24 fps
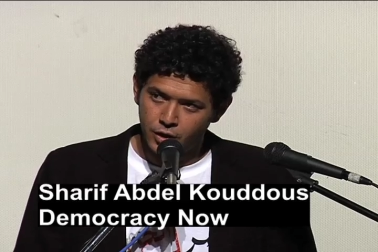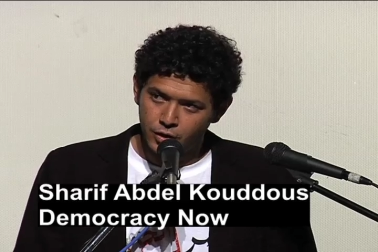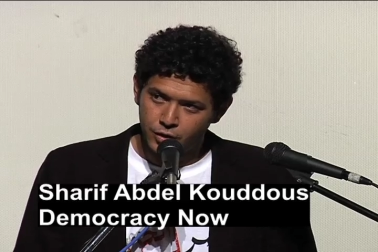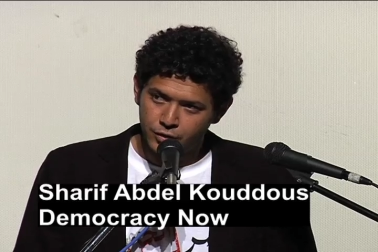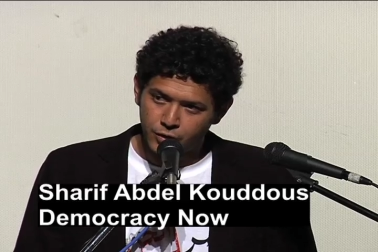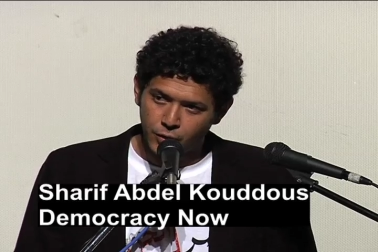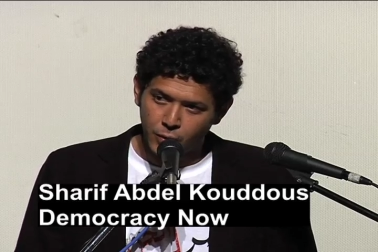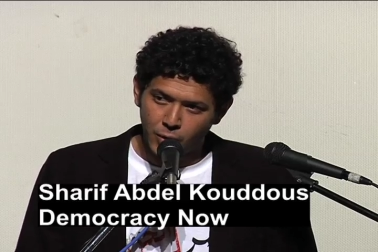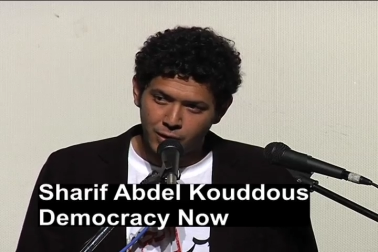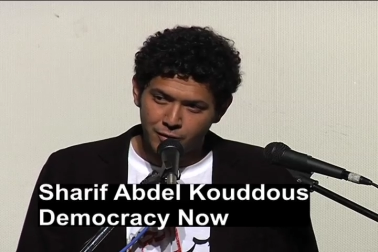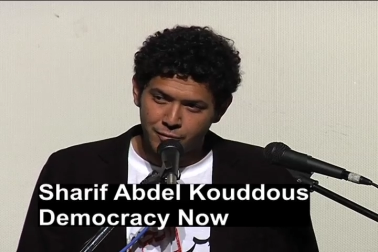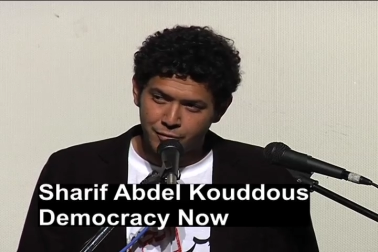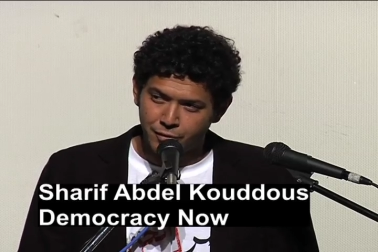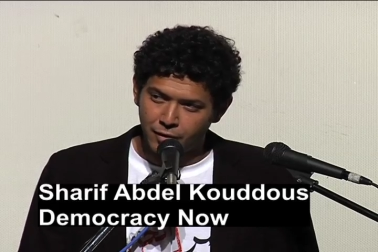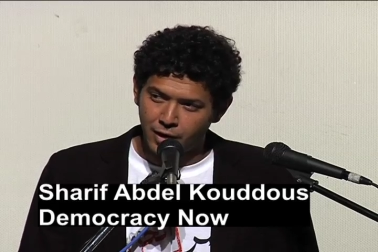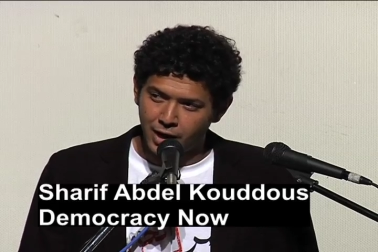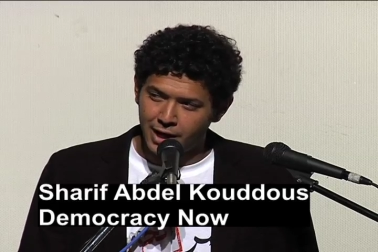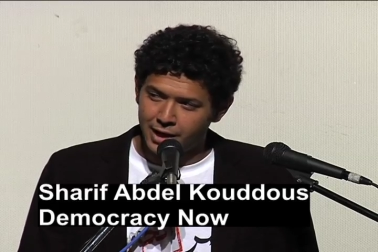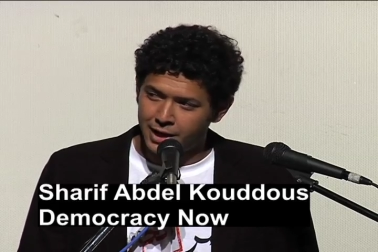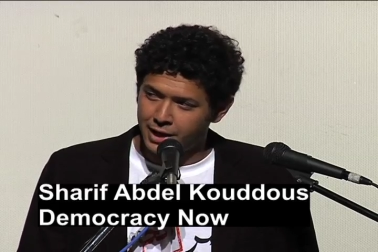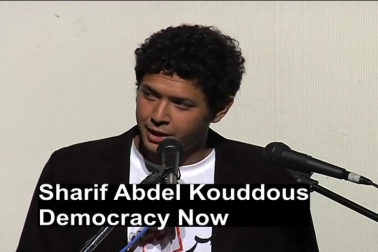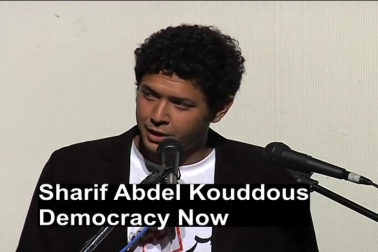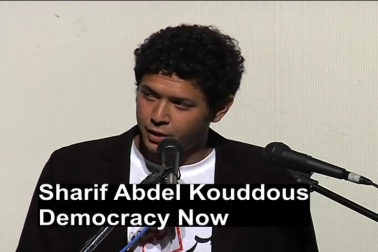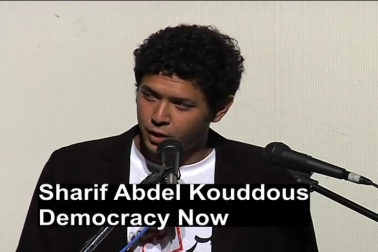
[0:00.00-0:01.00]
So on
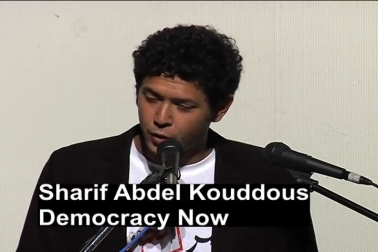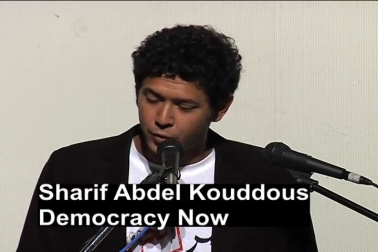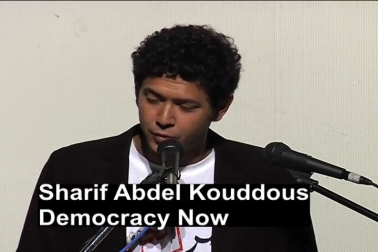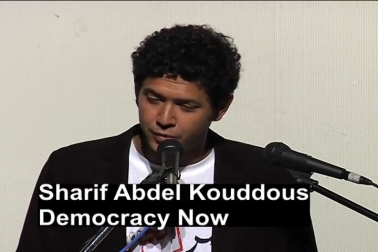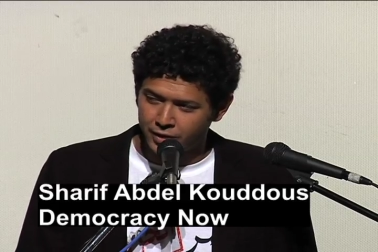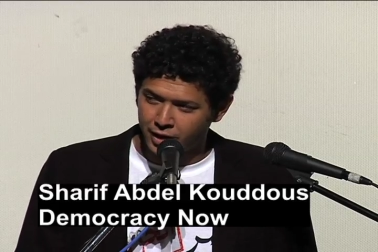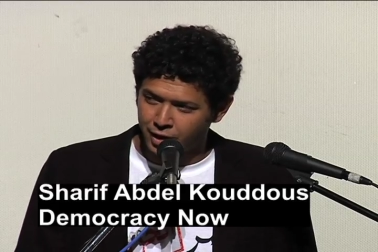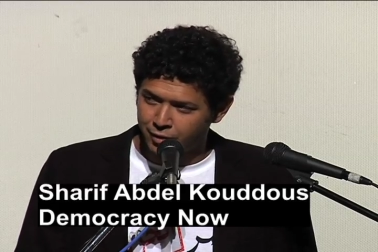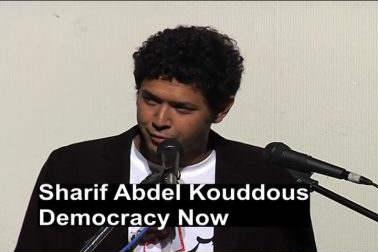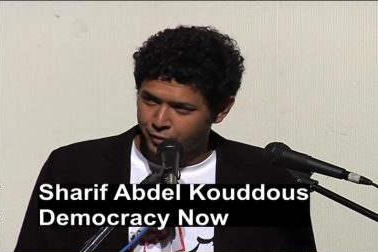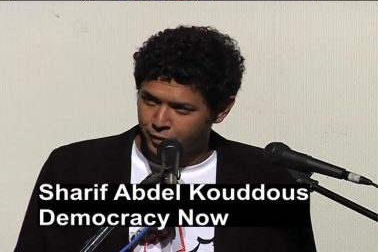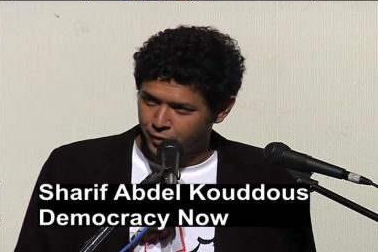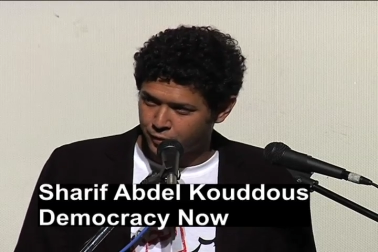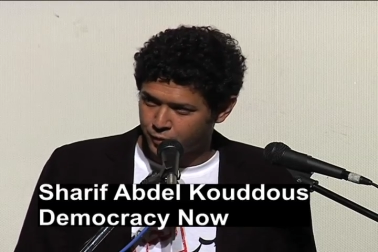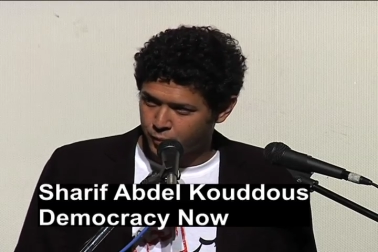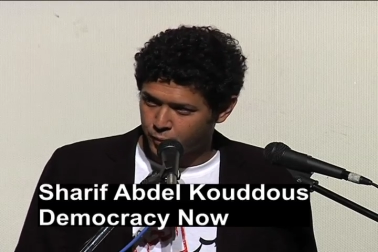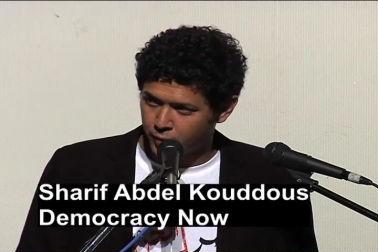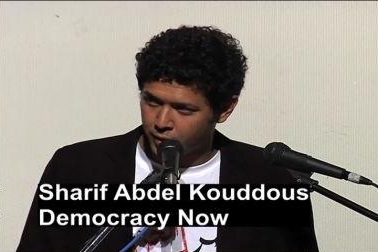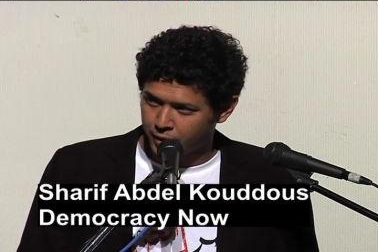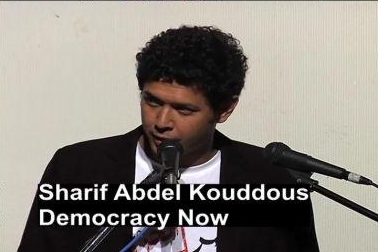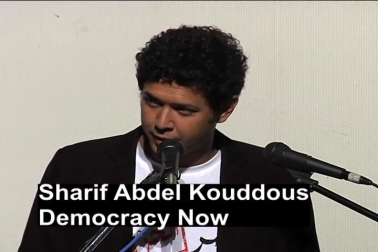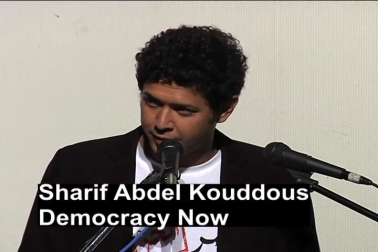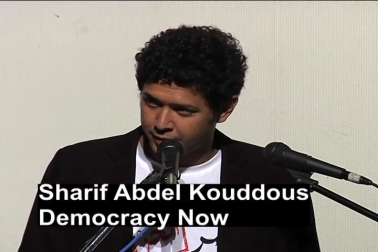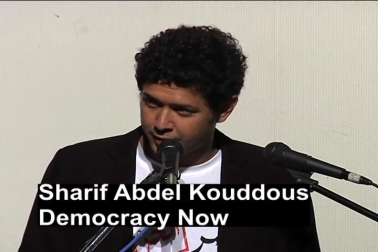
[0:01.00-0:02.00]
Friday, no cell phones
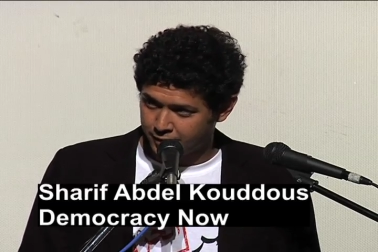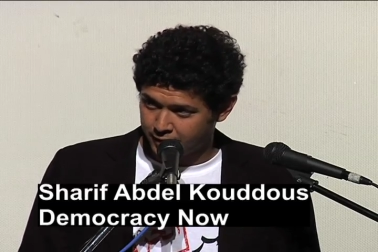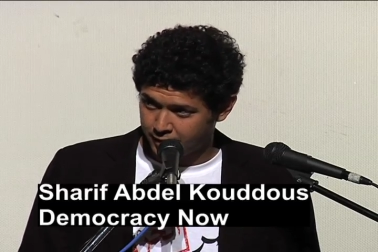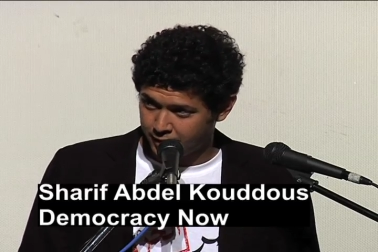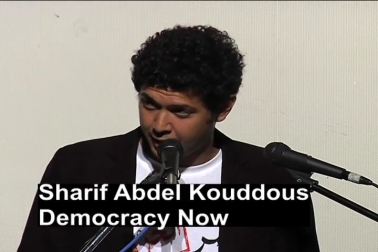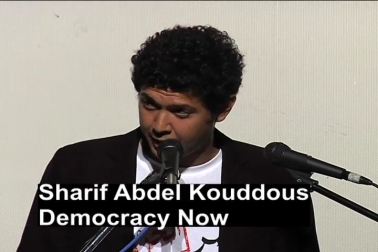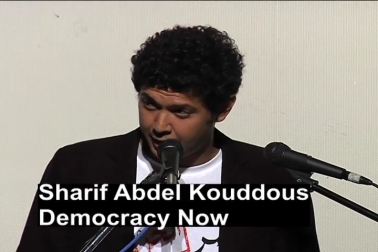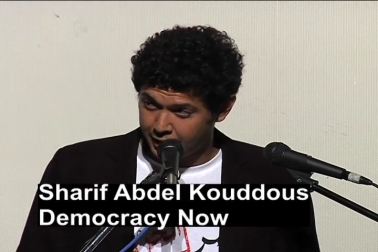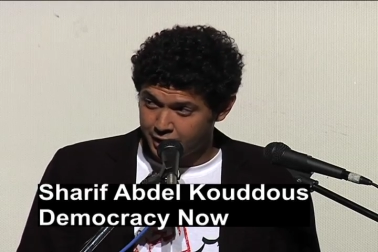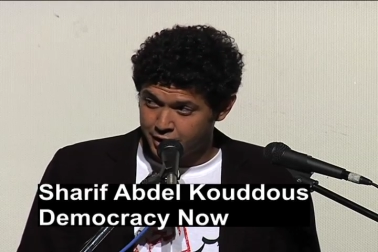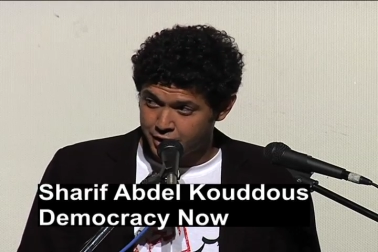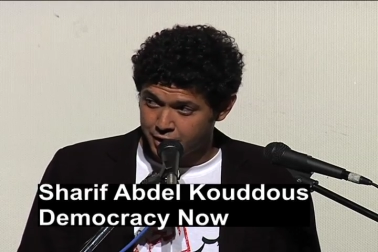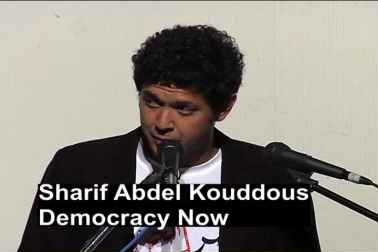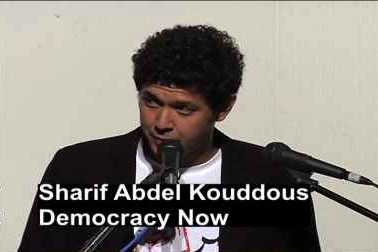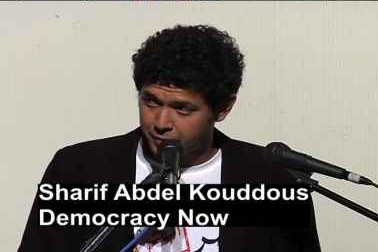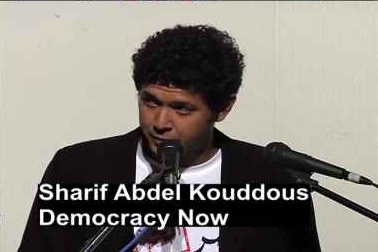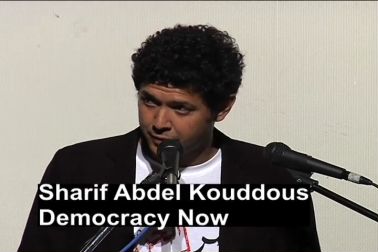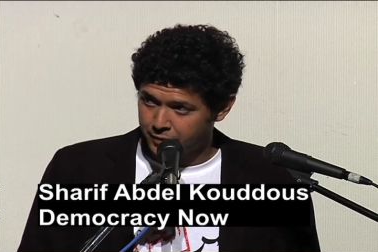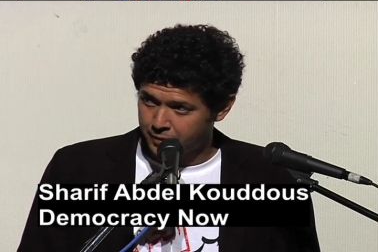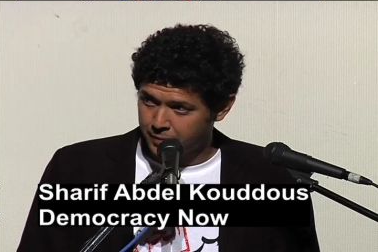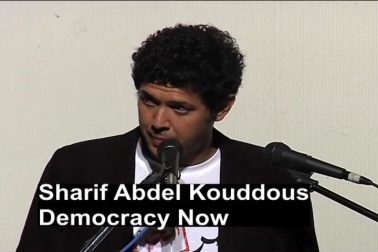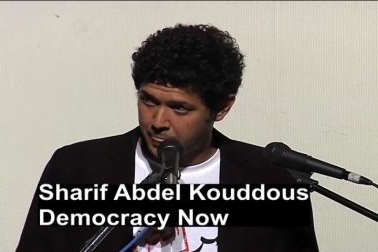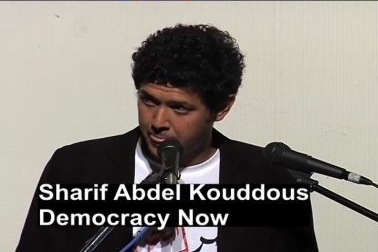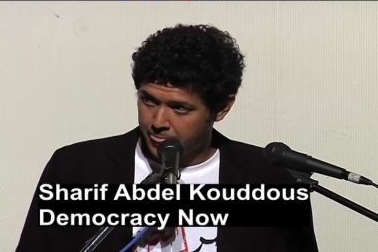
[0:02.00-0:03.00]
worked in
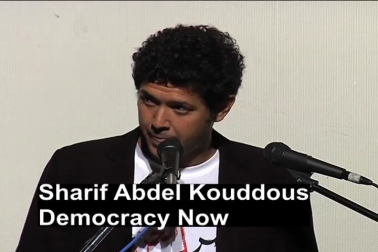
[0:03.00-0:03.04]
Egypt.